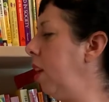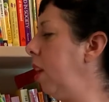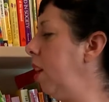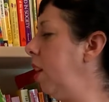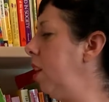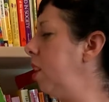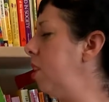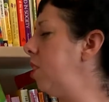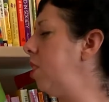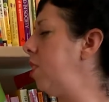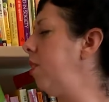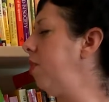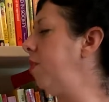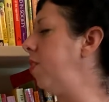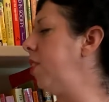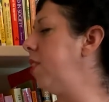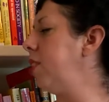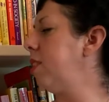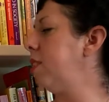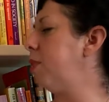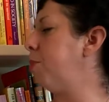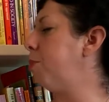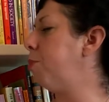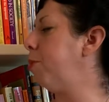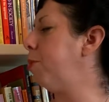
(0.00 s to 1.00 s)
She
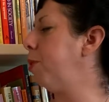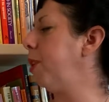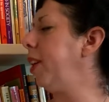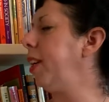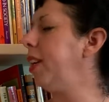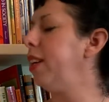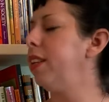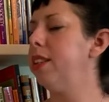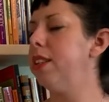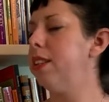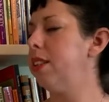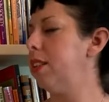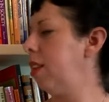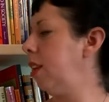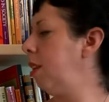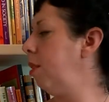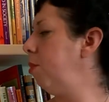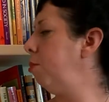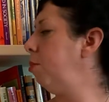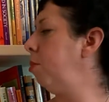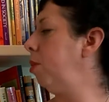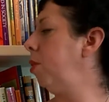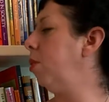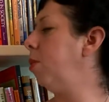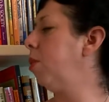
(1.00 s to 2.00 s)
feels the breeze
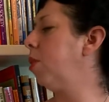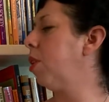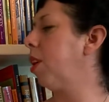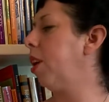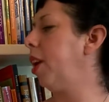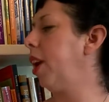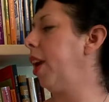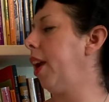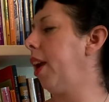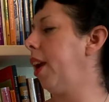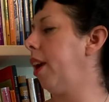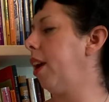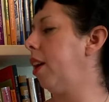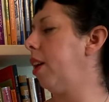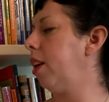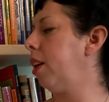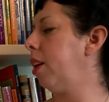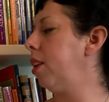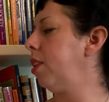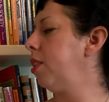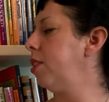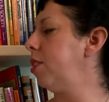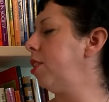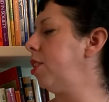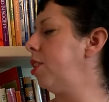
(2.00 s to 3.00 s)
blow her
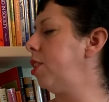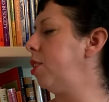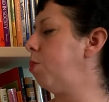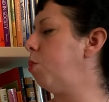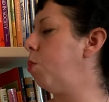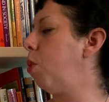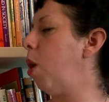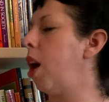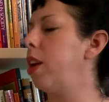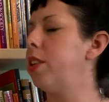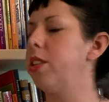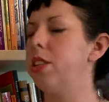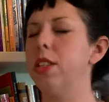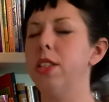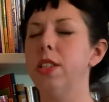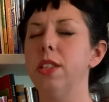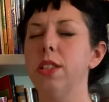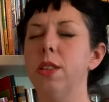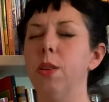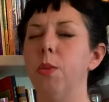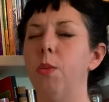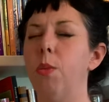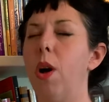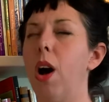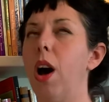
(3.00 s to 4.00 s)
hair. She watches
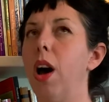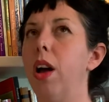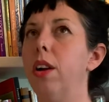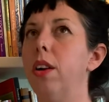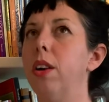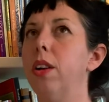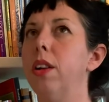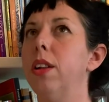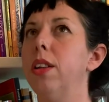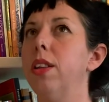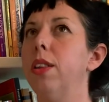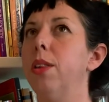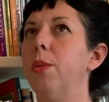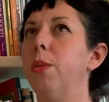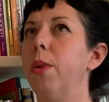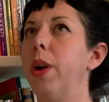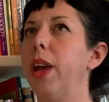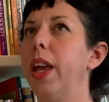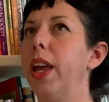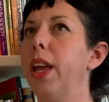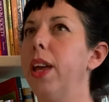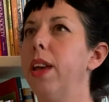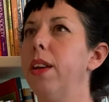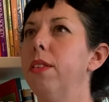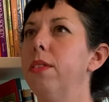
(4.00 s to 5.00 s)
the water and the
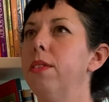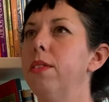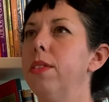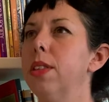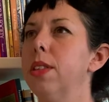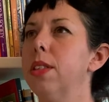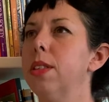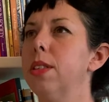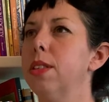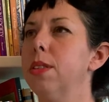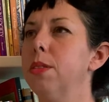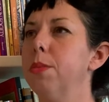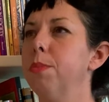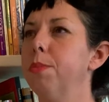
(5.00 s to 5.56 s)
waves.